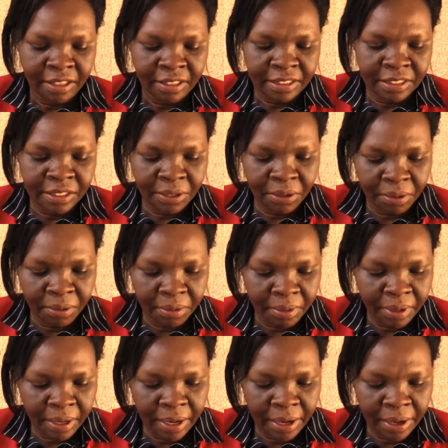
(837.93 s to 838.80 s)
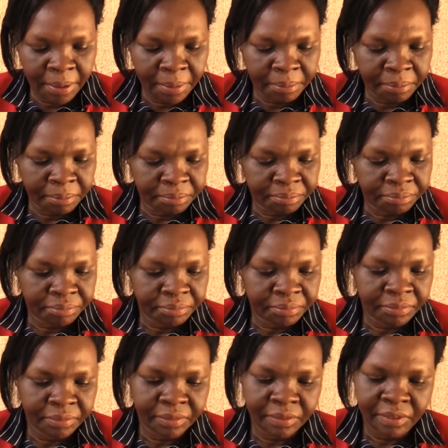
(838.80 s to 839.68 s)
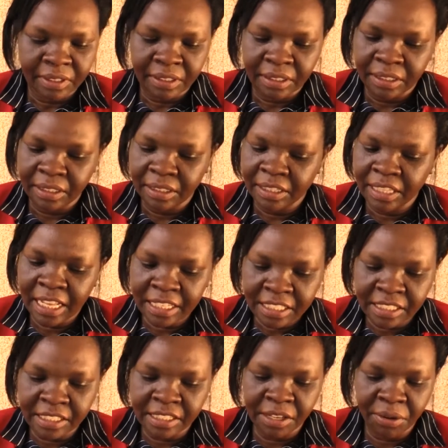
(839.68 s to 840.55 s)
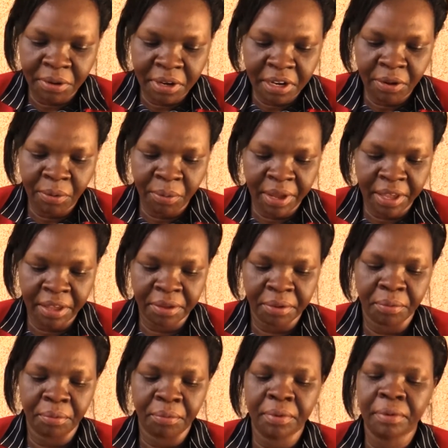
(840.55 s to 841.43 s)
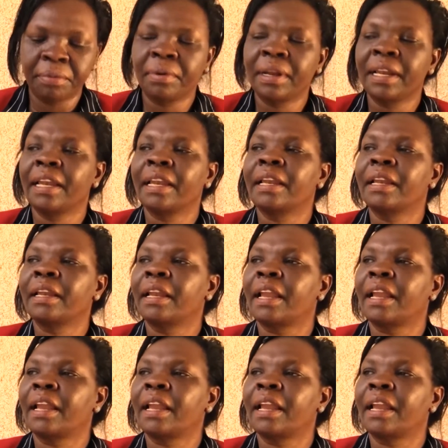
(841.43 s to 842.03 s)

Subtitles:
So that is the only way we will